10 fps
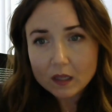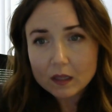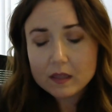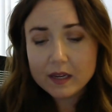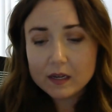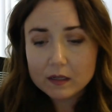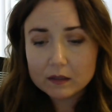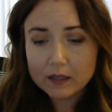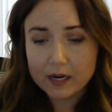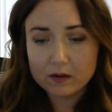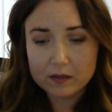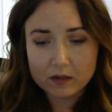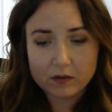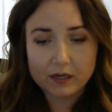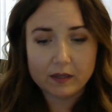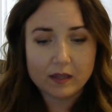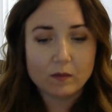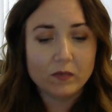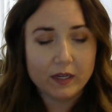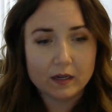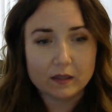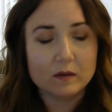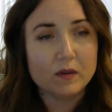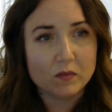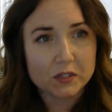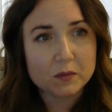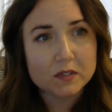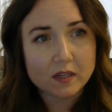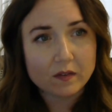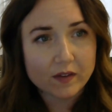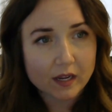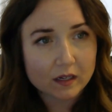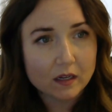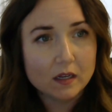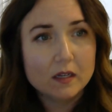Then later in the curriculum, we get a little bit more specific.